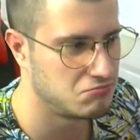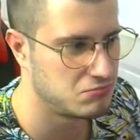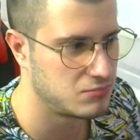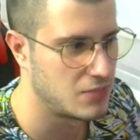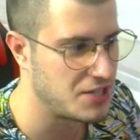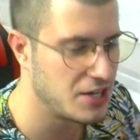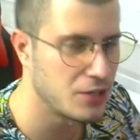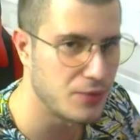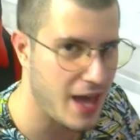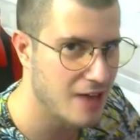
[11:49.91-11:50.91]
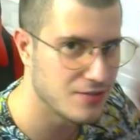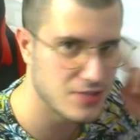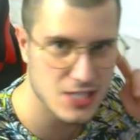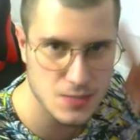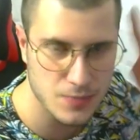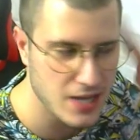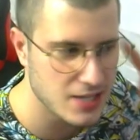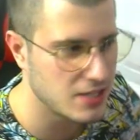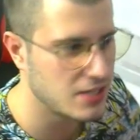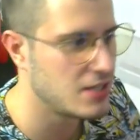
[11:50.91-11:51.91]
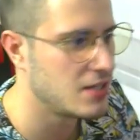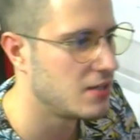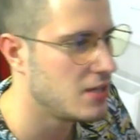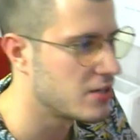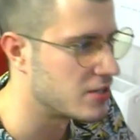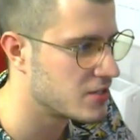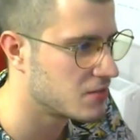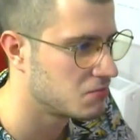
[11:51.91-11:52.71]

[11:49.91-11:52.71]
But here we have these spiky ears.